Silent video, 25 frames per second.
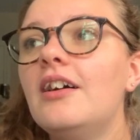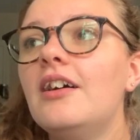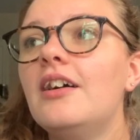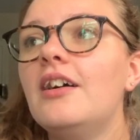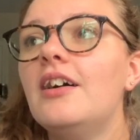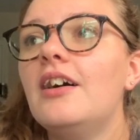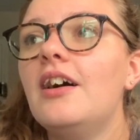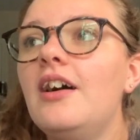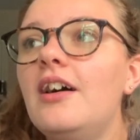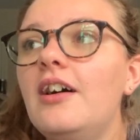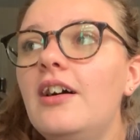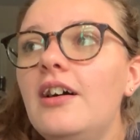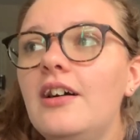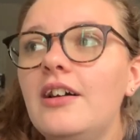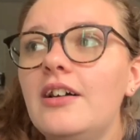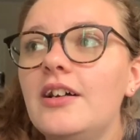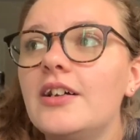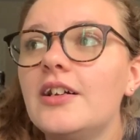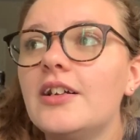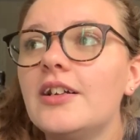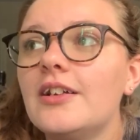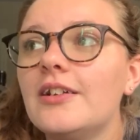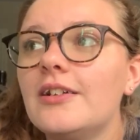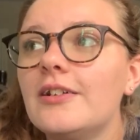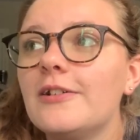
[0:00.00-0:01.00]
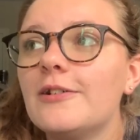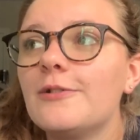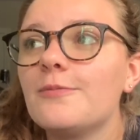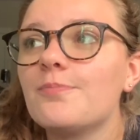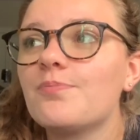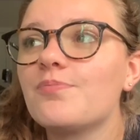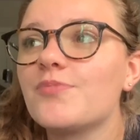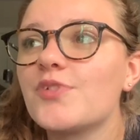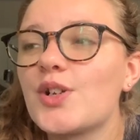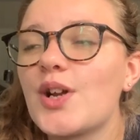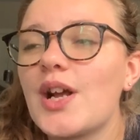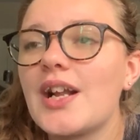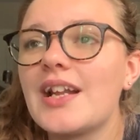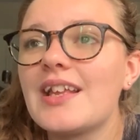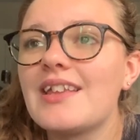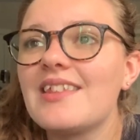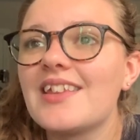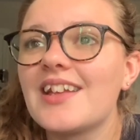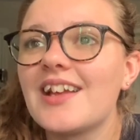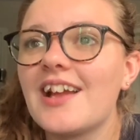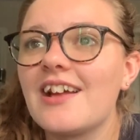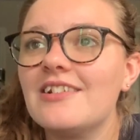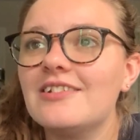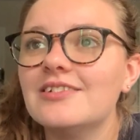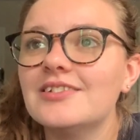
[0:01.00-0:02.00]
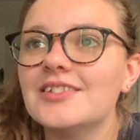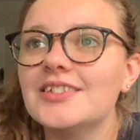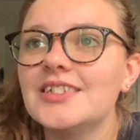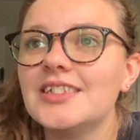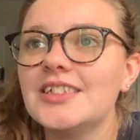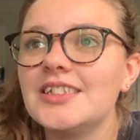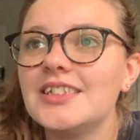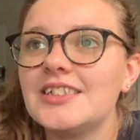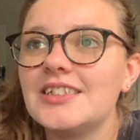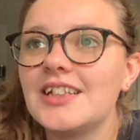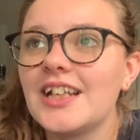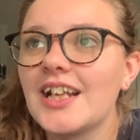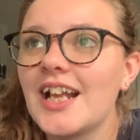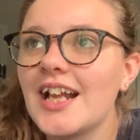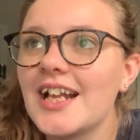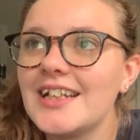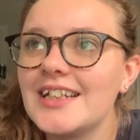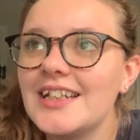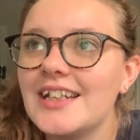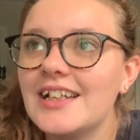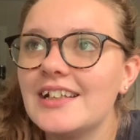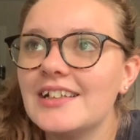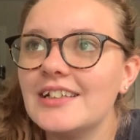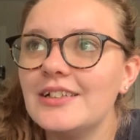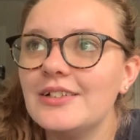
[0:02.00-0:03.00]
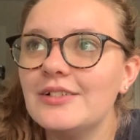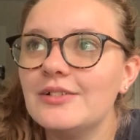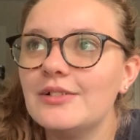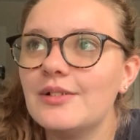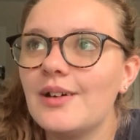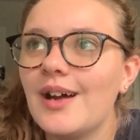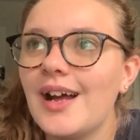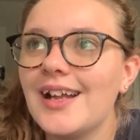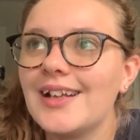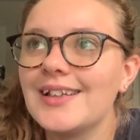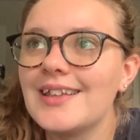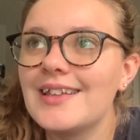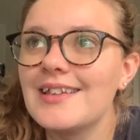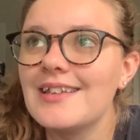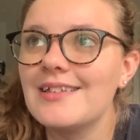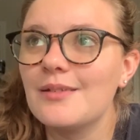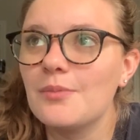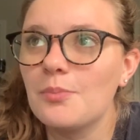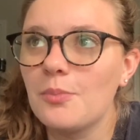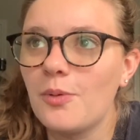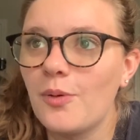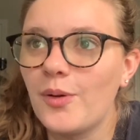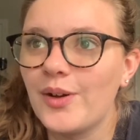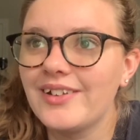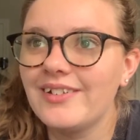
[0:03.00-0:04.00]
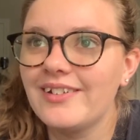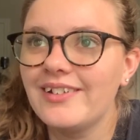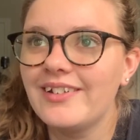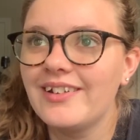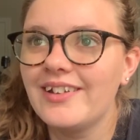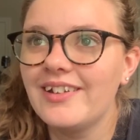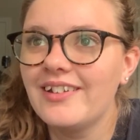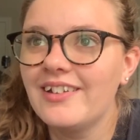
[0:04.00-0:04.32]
Is there anything else that I can tell you at this point?